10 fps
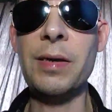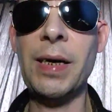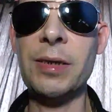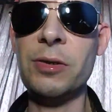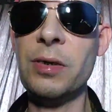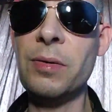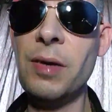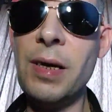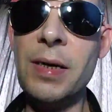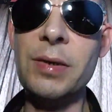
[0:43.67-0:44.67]
Now, the two
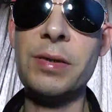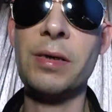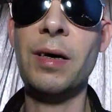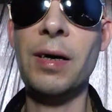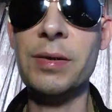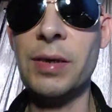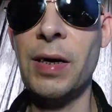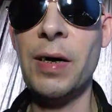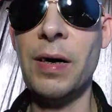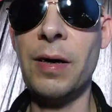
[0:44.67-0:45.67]
lead stars
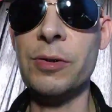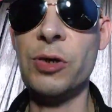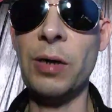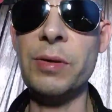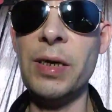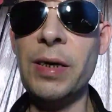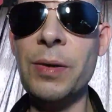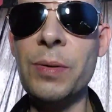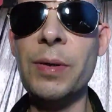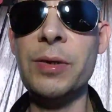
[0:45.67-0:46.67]
are Jonah
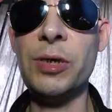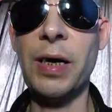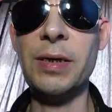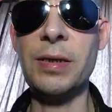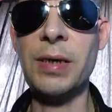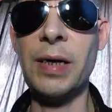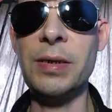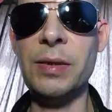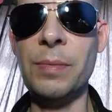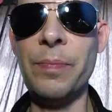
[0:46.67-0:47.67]
Hill and Channing
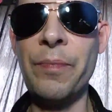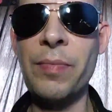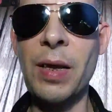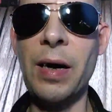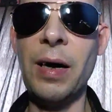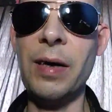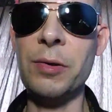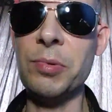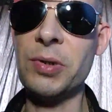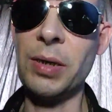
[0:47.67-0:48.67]
Tatum.
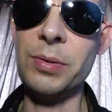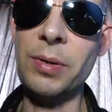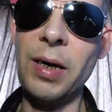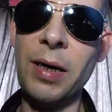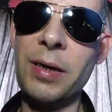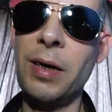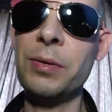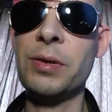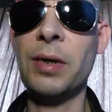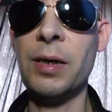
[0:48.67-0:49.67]
It also
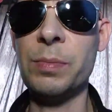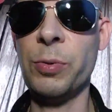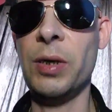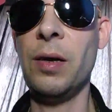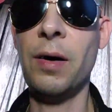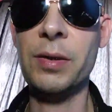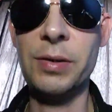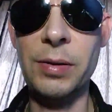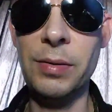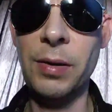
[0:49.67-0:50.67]
co-stars Brie
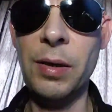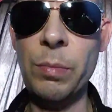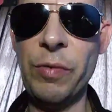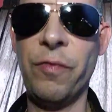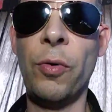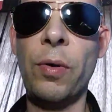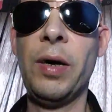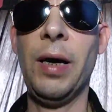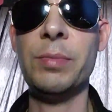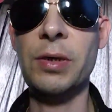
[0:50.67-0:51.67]
Larson before
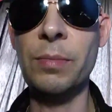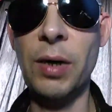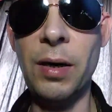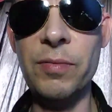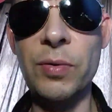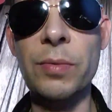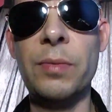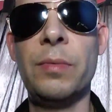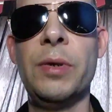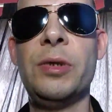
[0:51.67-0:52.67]
Captain
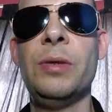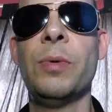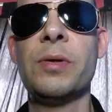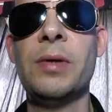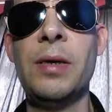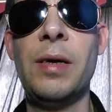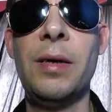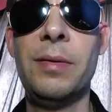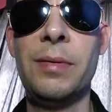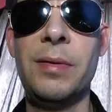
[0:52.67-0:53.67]
Marvel, when she wasn't
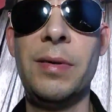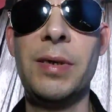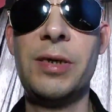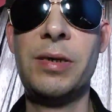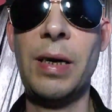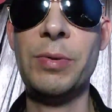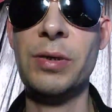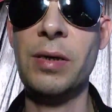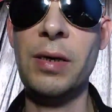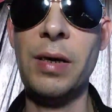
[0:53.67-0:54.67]

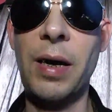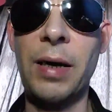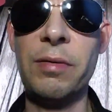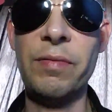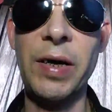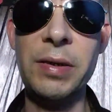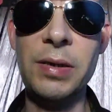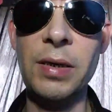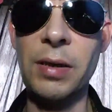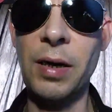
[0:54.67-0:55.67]
exceptionally
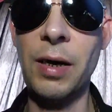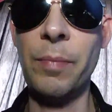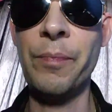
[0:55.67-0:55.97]
aggravating.